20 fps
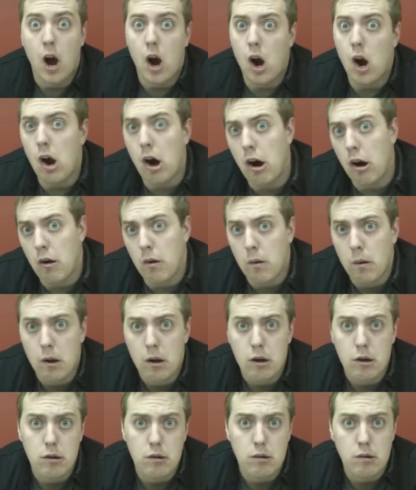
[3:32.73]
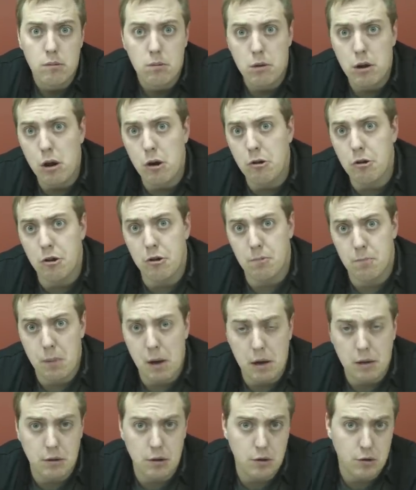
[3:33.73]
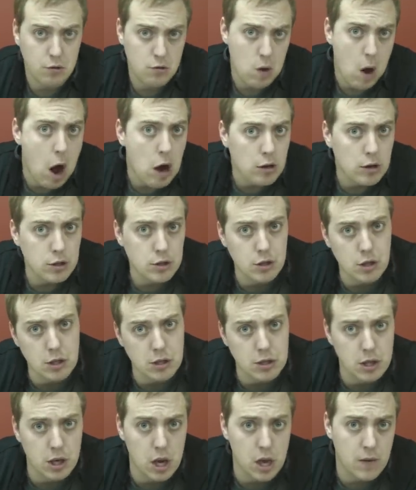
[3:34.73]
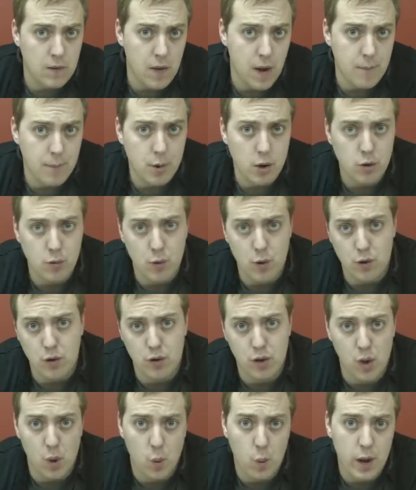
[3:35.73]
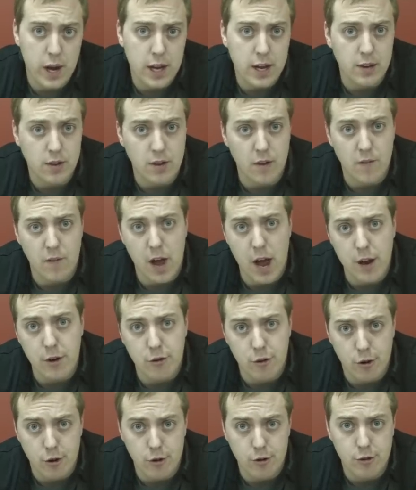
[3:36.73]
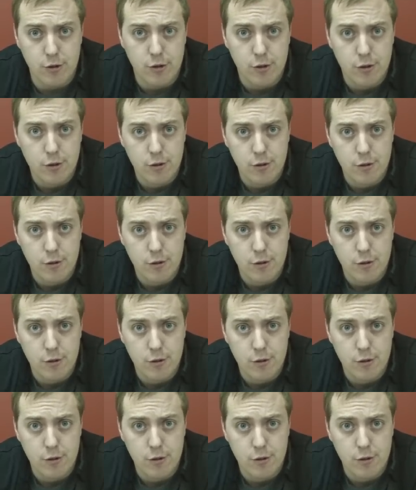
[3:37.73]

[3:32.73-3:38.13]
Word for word: Oh, you just picked the strongest Justice League members versus the weakest Avengers,